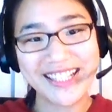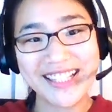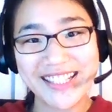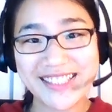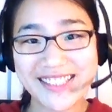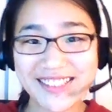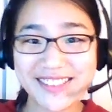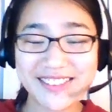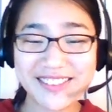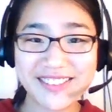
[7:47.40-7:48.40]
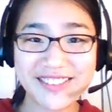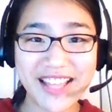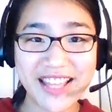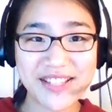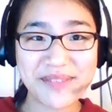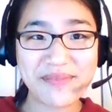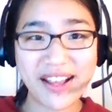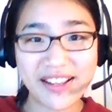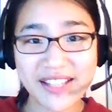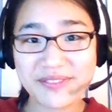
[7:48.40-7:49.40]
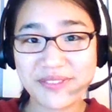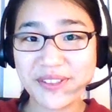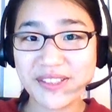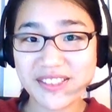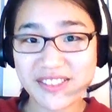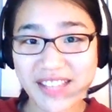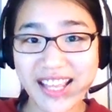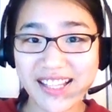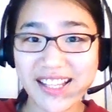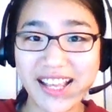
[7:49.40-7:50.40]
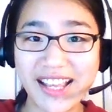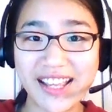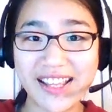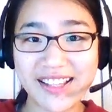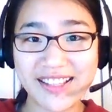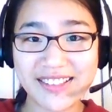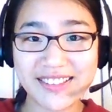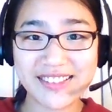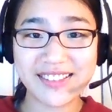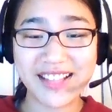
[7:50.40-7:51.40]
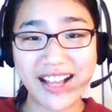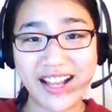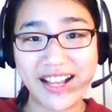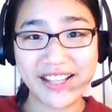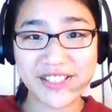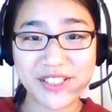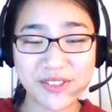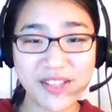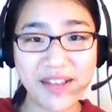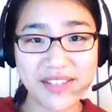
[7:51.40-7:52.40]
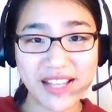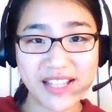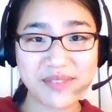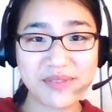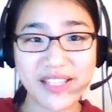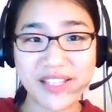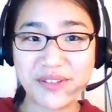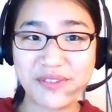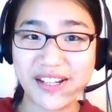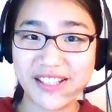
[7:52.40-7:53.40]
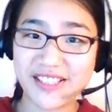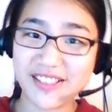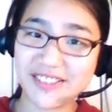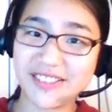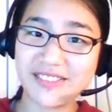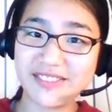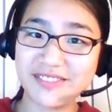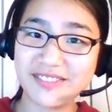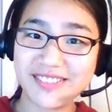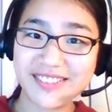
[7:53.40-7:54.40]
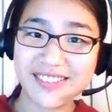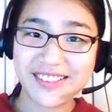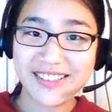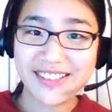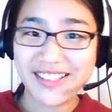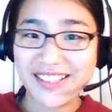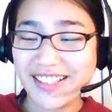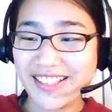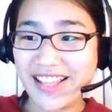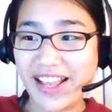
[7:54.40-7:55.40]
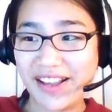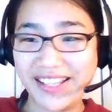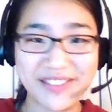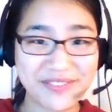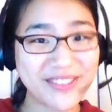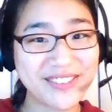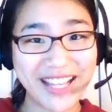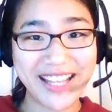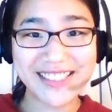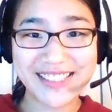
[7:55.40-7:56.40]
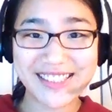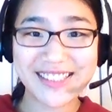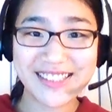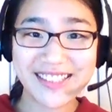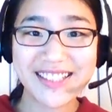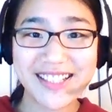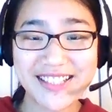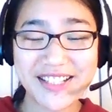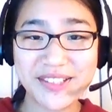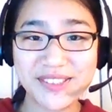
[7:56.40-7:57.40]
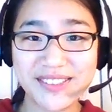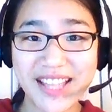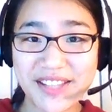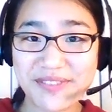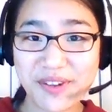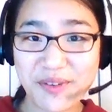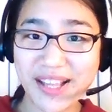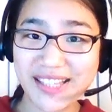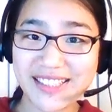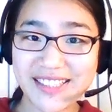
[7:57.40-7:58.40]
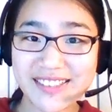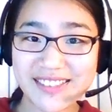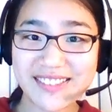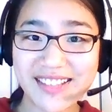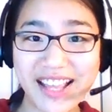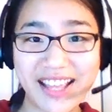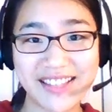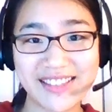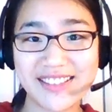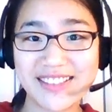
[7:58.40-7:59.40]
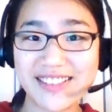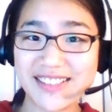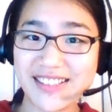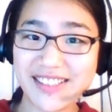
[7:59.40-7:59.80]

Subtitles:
So that's about it for today, and I should have a next video very soon. Yeah, in a few days. So thank you for watching and see you